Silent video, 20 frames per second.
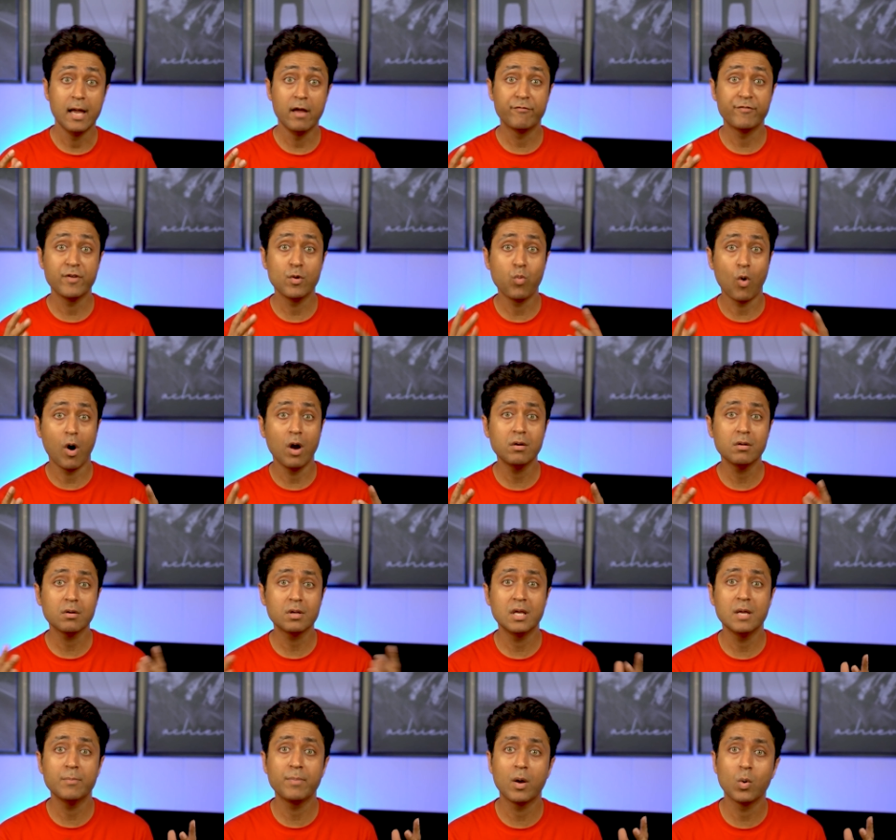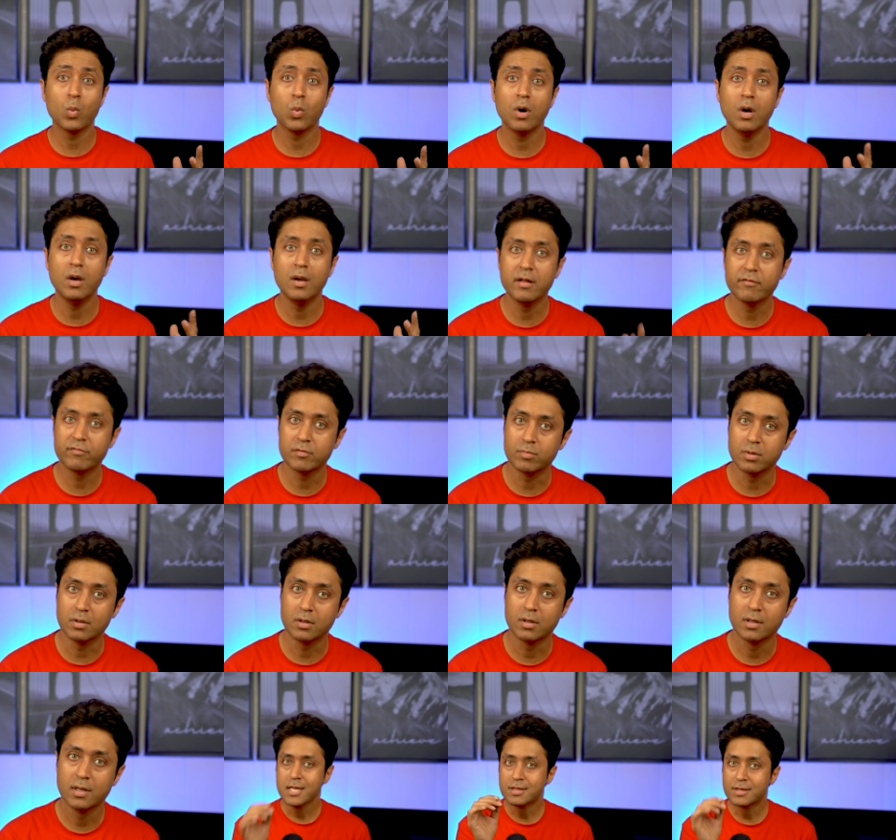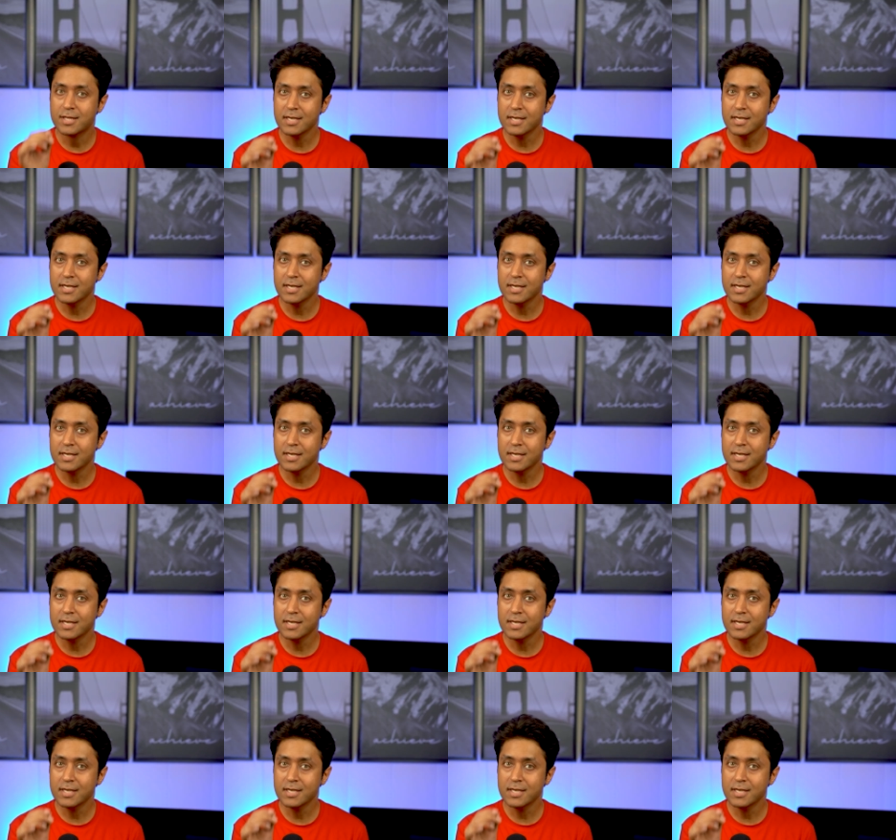if we want to keep our world livable.